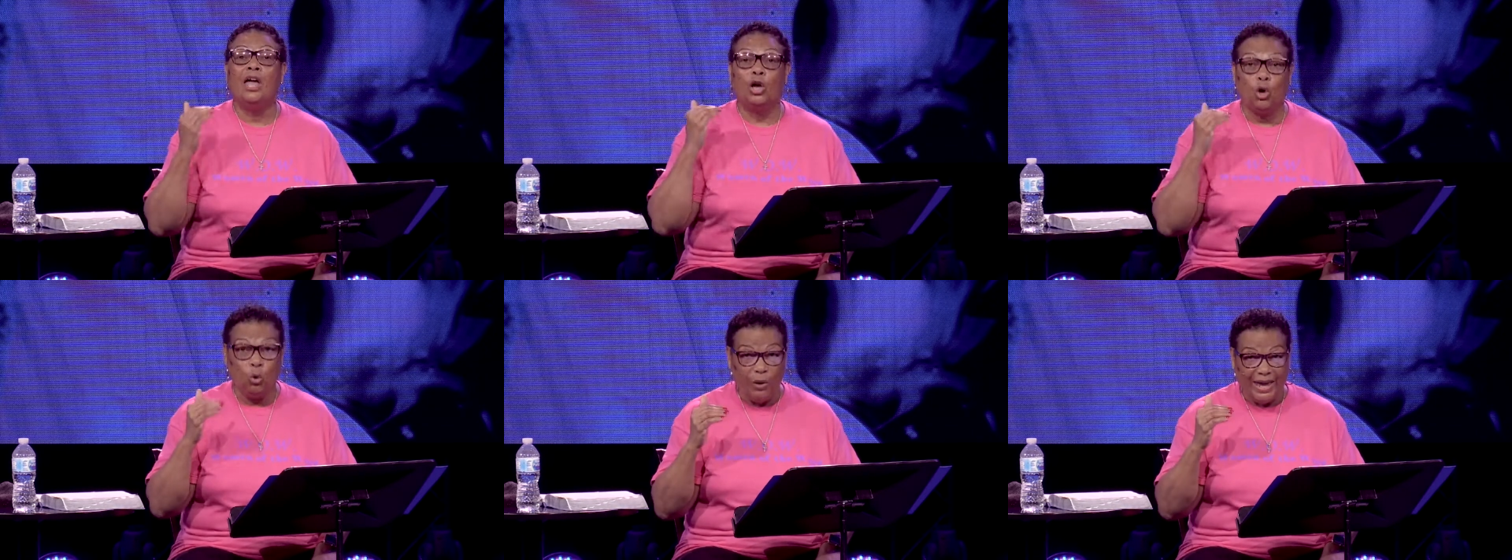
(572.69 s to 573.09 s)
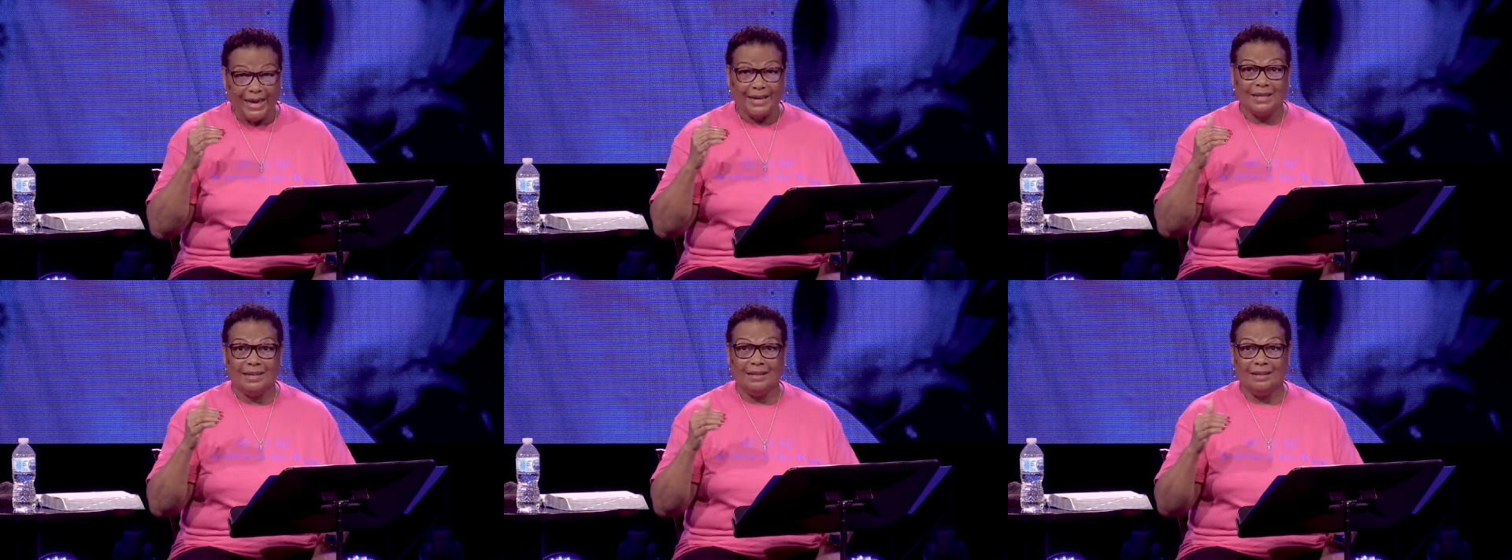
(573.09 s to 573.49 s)

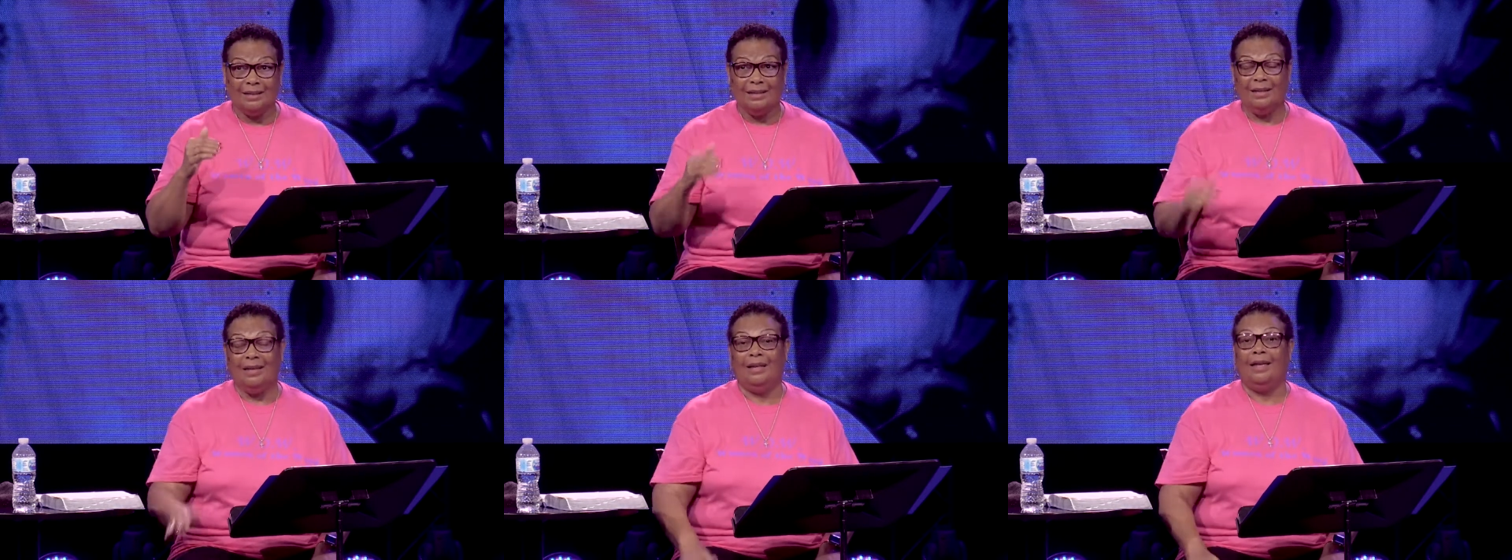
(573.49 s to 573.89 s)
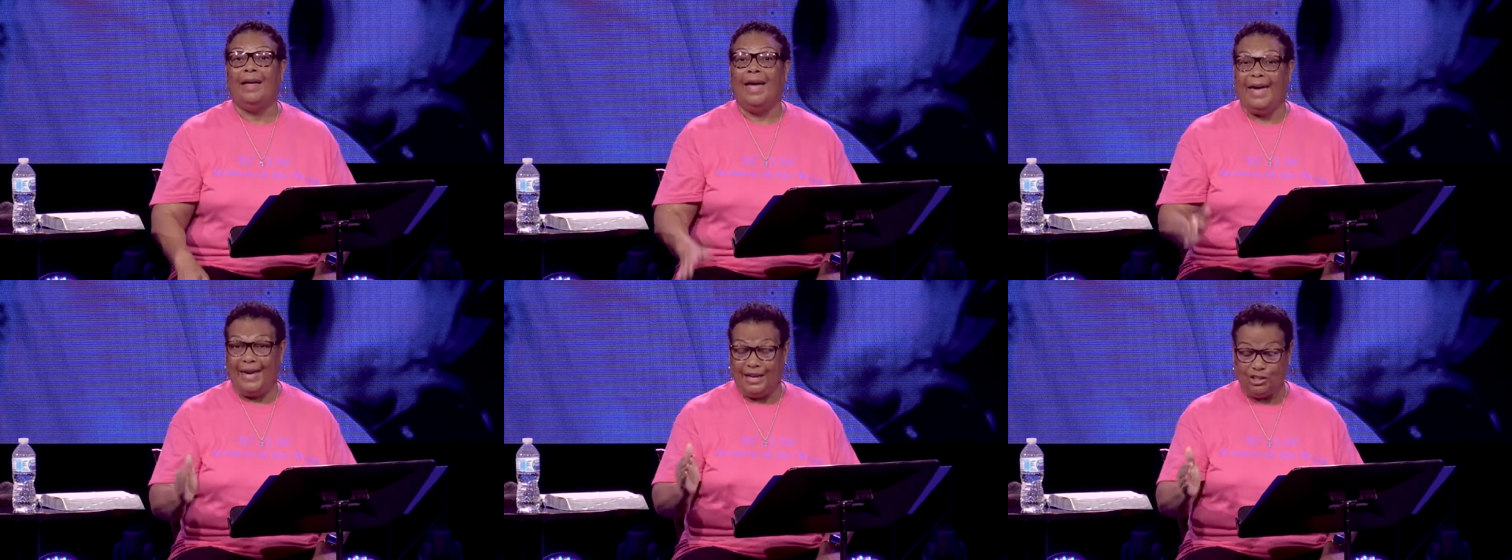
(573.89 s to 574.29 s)
quick
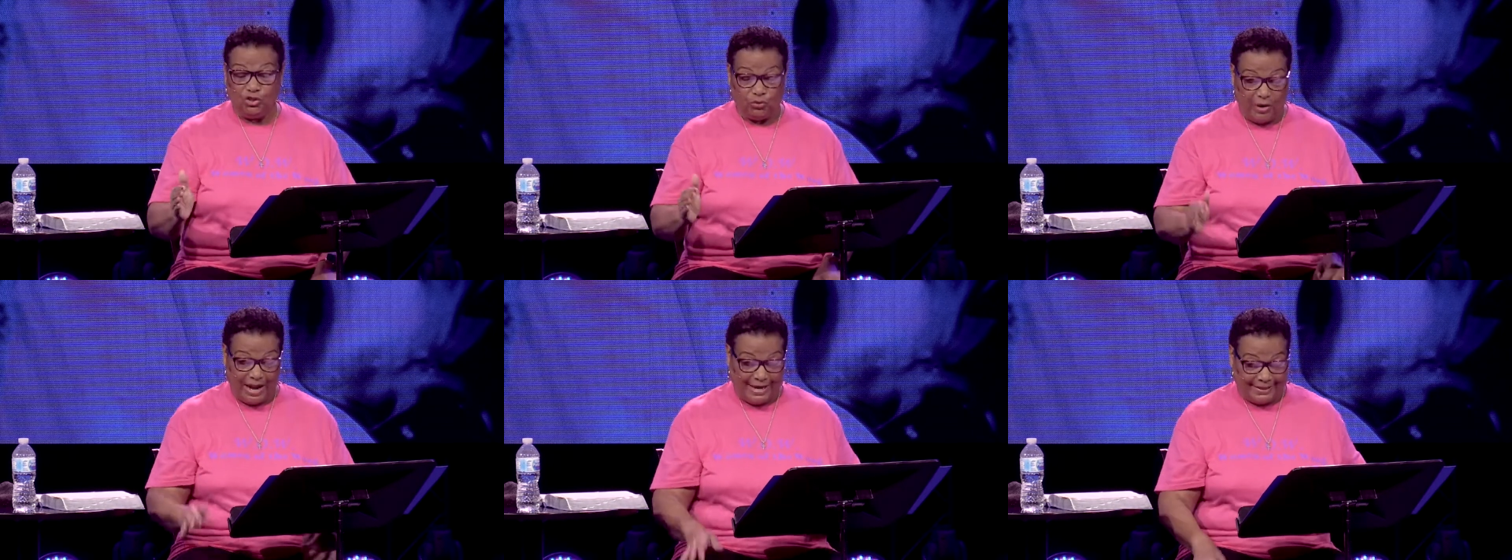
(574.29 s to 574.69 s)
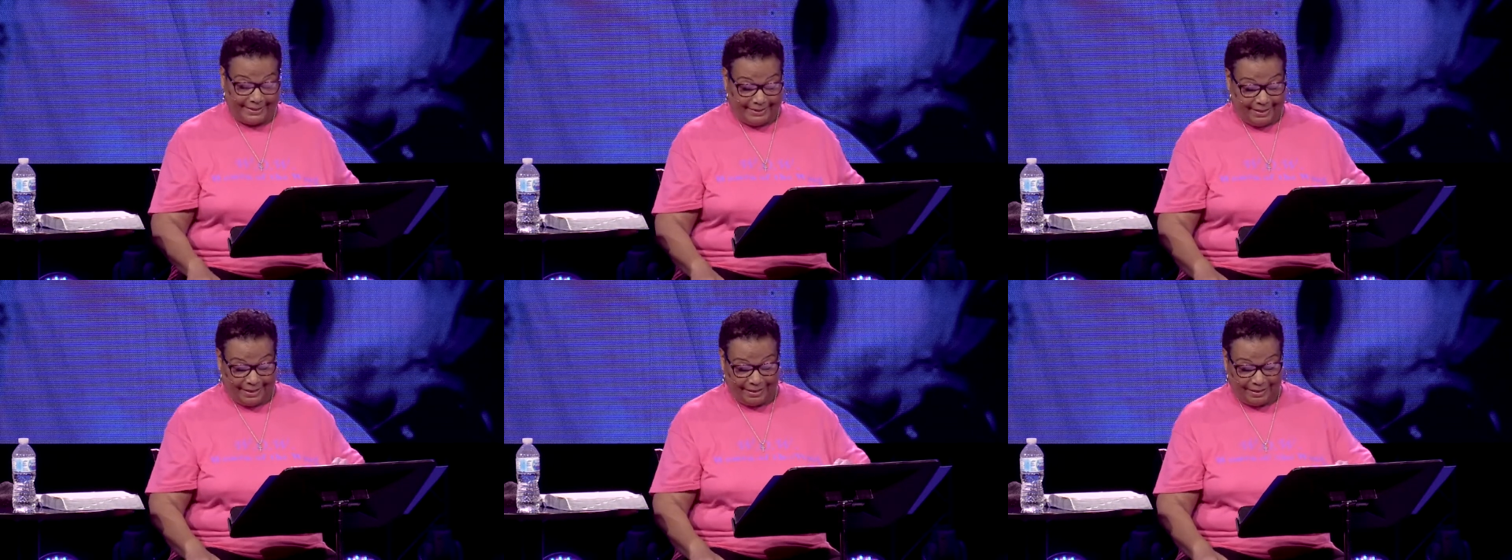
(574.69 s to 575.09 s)
and
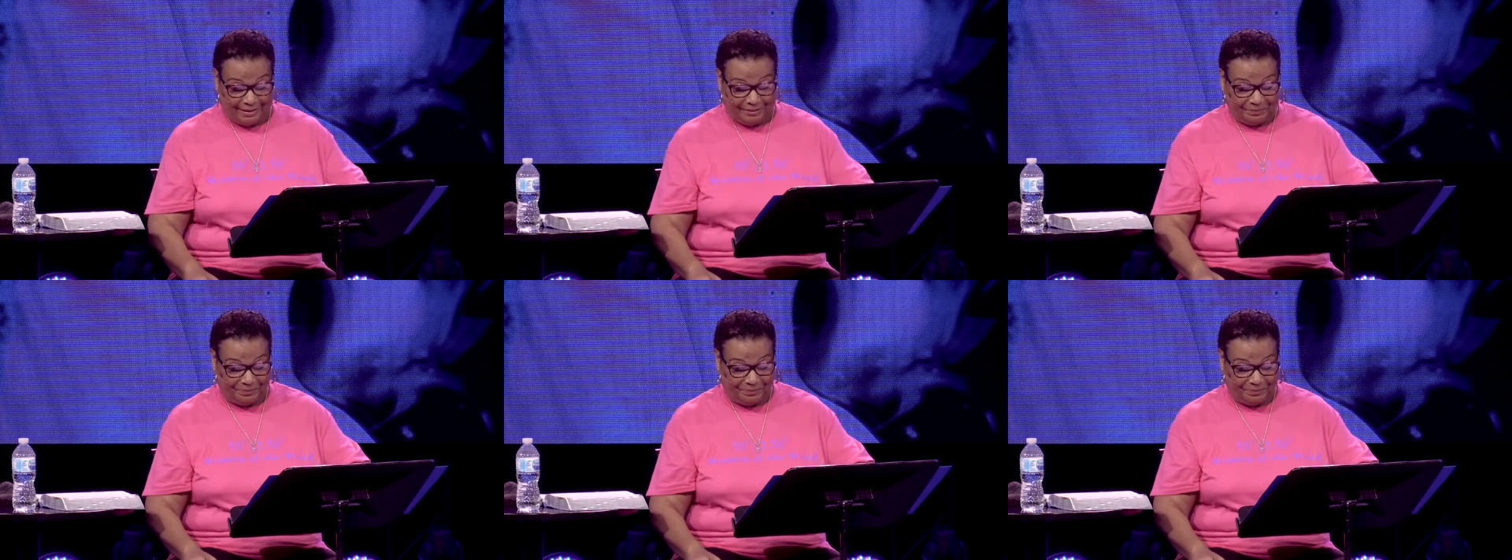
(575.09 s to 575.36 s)
drastic.